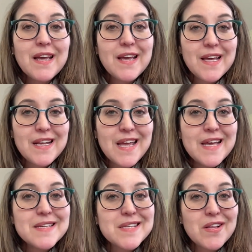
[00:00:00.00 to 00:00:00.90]
It
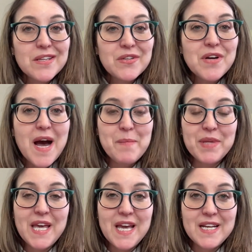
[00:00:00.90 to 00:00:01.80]
is a little
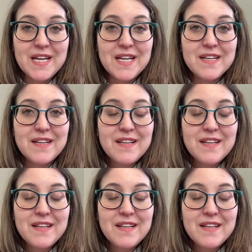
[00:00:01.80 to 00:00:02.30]
complicated,